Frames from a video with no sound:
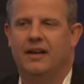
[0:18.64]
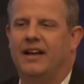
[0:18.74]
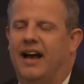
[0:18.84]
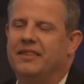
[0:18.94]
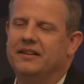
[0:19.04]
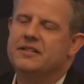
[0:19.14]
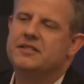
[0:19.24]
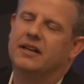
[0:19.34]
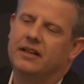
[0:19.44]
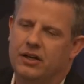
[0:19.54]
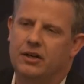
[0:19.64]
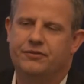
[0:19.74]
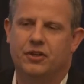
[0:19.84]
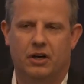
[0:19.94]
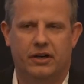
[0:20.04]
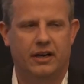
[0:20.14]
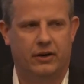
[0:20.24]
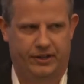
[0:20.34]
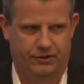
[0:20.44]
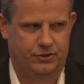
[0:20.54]
I think there's a lot of talk in
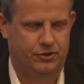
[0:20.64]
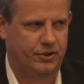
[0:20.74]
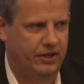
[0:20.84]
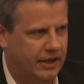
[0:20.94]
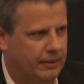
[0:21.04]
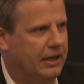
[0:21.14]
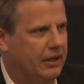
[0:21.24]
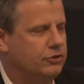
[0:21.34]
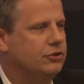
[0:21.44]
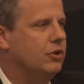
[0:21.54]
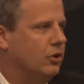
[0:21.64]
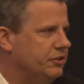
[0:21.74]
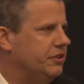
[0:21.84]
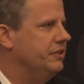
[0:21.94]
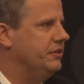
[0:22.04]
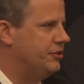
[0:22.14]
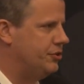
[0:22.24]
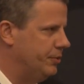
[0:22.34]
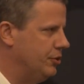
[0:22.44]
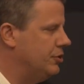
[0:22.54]
our industry about content and
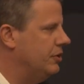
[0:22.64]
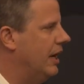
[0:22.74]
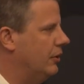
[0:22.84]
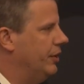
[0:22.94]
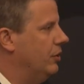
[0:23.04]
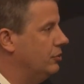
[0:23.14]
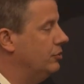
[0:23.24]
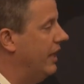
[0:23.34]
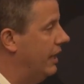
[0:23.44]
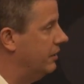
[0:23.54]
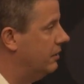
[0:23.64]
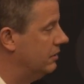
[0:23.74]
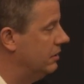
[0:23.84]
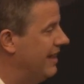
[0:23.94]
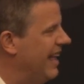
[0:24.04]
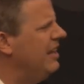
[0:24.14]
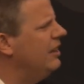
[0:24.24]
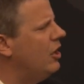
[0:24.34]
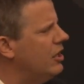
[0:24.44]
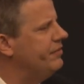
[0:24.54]
distribution, how they go together, and a
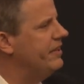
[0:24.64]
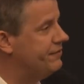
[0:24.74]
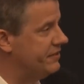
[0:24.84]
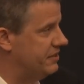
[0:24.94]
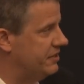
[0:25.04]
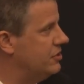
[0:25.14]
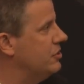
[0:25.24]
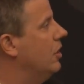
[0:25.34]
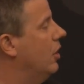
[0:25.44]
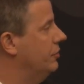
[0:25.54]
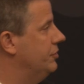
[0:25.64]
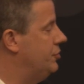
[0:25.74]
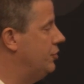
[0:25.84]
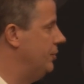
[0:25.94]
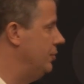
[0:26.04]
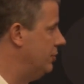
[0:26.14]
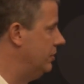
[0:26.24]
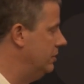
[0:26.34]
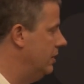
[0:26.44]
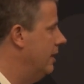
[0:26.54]
lot of emphasis on
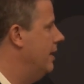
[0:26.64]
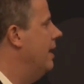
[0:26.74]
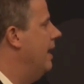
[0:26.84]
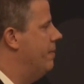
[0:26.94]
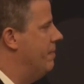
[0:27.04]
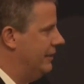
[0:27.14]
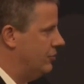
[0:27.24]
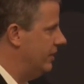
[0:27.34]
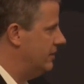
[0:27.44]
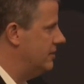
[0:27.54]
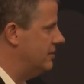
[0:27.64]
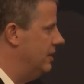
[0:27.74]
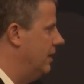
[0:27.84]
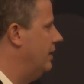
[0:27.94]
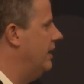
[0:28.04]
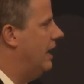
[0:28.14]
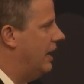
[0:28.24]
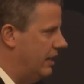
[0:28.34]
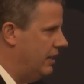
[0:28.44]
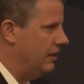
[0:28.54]
distribution and metrics and
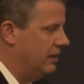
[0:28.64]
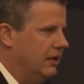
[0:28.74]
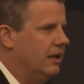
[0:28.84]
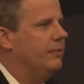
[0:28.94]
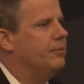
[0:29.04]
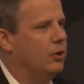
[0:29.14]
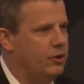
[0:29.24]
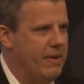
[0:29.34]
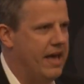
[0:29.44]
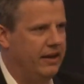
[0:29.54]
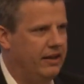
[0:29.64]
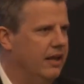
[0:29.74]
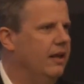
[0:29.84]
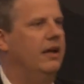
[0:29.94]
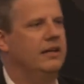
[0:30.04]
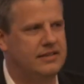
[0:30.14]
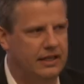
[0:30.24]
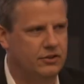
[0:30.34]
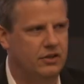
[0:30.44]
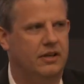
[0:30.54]
AI and programmatic,
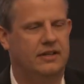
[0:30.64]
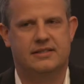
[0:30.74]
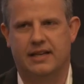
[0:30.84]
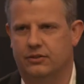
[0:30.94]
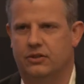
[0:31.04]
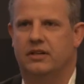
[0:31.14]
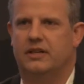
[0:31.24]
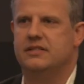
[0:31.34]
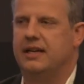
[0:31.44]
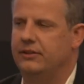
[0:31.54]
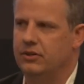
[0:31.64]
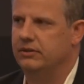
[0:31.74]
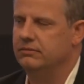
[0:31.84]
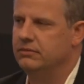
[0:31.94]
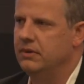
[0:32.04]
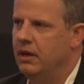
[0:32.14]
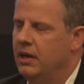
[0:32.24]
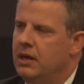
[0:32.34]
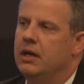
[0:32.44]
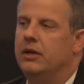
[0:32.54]
etc., etc., etc.
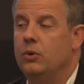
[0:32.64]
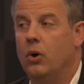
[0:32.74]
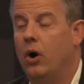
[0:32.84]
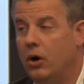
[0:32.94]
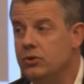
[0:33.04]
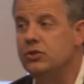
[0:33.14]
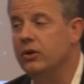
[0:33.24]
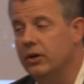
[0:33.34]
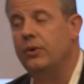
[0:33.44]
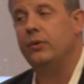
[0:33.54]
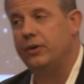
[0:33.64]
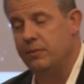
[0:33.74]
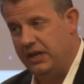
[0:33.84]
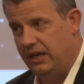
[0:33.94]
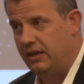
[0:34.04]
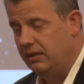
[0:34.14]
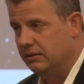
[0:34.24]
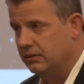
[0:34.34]
You will also agree with me